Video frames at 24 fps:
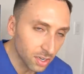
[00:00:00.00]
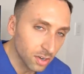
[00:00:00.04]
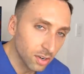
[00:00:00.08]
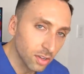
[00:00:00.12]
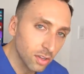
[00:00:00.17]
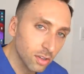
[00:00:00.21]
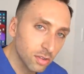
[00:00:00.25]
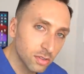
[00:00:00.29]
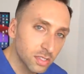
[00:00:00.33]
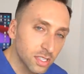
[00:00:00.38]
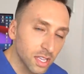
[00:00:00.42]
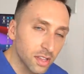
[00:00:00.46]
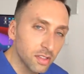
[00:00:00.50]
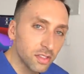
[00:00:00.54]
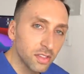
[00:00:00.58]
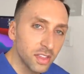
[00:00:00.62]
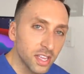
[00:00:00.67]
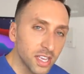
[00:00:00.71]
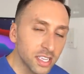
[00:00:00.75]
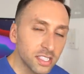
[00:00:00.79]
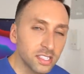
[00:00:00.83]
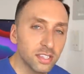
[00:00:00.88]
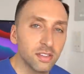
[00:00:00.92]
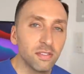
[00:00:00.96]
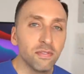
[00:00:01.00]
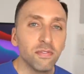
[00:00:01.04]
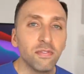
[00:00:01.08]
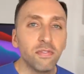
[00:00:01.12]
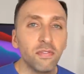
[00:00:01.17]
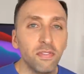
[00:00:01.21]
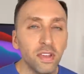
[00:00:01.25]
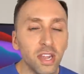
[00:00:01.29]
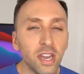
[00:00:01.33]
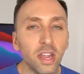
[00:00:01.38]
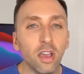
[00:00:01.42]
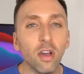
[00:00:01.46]
concludes this
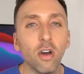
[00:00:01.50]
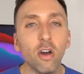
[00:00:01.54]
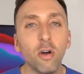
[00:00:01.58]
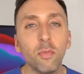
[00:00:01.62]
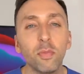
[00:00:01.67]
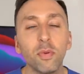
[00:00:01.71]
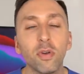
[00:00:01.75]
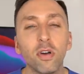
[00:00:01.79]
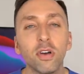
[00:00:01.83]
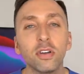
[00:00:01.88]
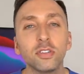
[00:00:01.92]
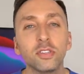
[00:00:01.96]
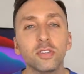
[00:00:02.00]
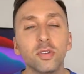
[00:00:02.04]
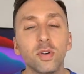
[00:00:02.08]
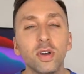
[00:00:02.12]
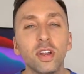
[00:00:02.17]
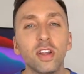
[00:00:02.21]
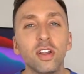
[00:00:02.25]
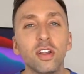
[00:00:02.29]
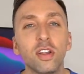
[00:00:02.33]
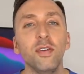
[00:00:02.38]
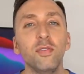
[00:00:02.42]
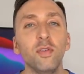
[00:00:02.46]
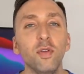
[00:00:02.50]
video. I hope you all enjoyed it.